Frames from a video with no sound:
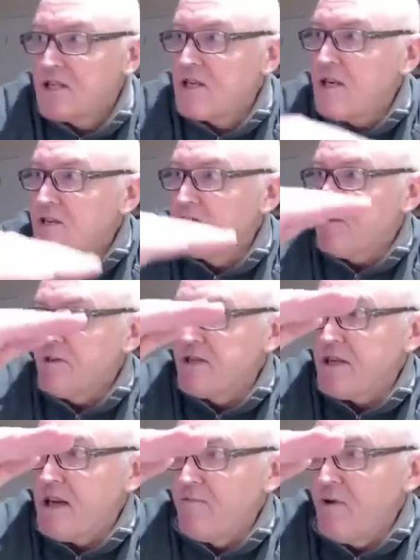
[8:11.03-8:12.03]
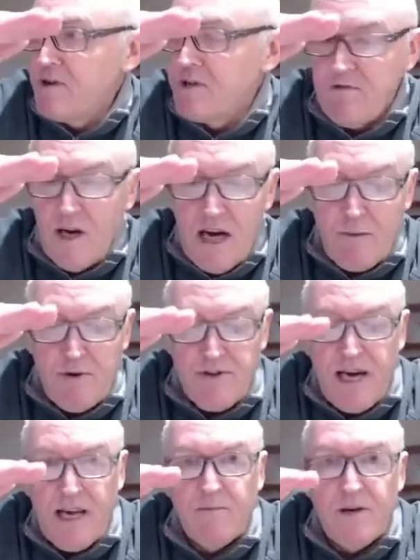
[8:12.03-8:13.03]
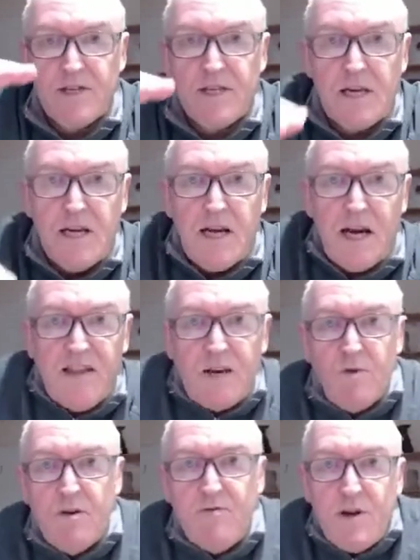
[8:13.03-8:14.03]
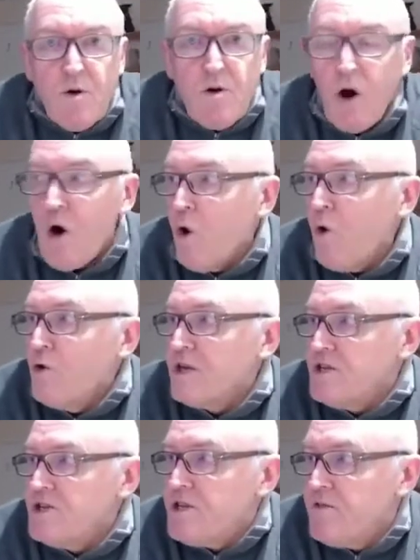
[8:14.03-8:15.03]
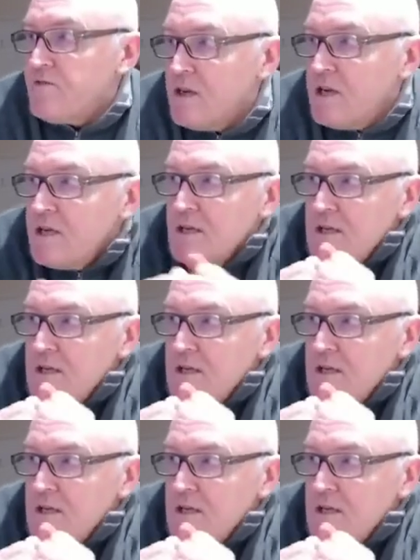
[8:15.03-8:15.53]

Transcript: turns up the set point of the hypothalamus, and then we feel cold and shivery. We